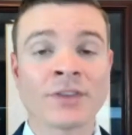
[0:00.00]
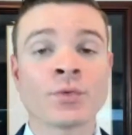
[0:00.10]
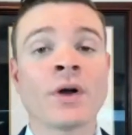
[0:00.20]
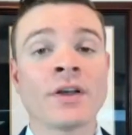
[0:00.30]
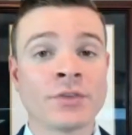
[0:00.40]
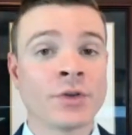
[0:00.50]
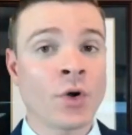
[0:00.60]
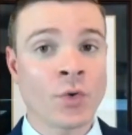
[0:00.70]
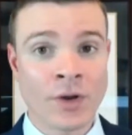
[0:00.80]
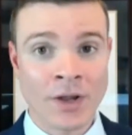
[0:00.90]
That's why it's
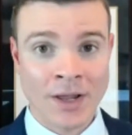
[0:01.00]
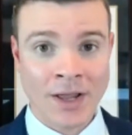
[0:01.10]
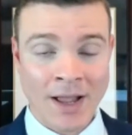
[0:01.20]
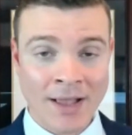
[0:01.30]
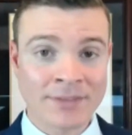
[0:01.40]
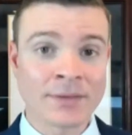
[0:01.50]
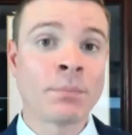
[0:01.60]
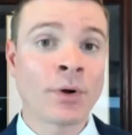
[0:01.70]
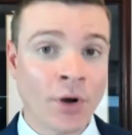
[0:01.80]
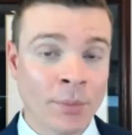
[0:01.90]
known as a
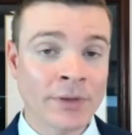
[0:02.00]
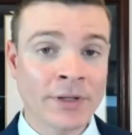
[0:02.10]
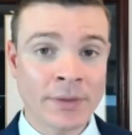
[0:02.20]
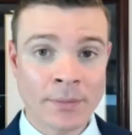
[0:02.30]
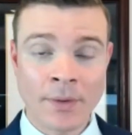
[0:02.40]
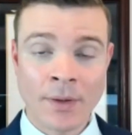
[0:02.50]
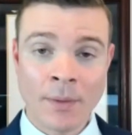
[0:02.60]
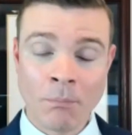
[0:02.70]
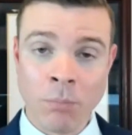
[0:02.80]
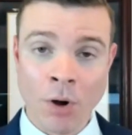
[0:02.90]
permanent
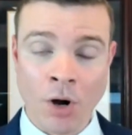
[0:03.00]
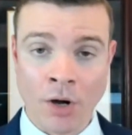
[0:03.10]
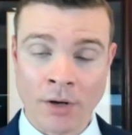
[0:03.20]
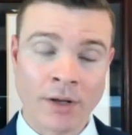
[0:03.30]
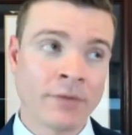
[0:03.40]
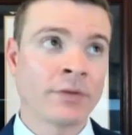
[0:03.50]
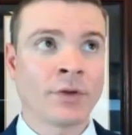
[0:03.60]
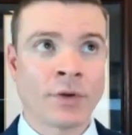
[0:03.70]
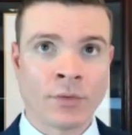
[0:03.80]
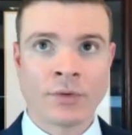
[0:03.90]
bar, even
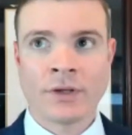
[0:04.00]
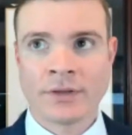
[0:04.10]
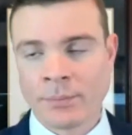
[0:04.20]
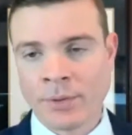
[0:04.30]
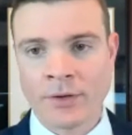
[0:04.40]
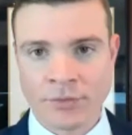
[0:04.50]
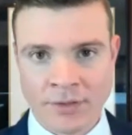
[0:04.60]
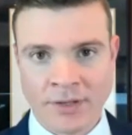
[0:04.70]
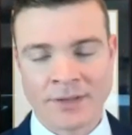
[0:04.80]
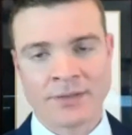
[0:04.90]
though the
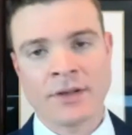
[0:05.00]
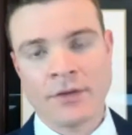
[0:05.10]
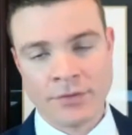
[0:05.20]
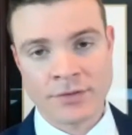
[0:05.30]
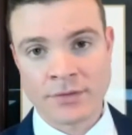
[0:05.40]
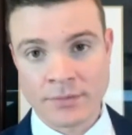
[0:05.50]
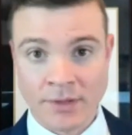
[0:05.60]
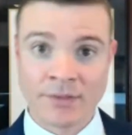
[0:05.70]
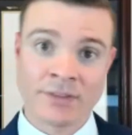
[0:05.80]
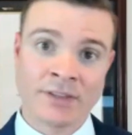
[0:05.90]
penalty itself is
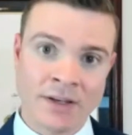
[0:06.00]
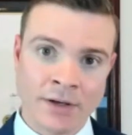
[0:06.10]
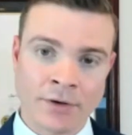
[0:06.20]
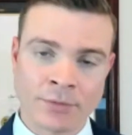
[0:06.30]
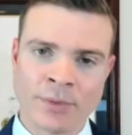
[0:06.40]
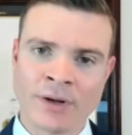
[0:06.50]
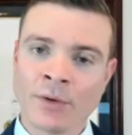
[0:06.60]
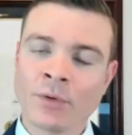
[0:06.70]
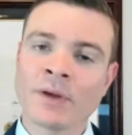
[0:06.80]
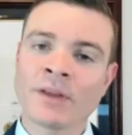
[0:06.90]
it's 10 years, but
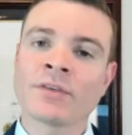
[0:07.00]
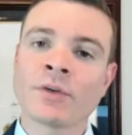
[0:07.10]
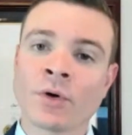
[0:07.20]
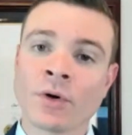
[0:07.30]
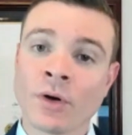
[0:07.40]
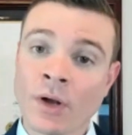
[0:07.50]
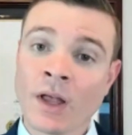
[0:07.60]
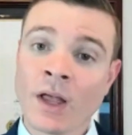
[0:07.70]
it remains in your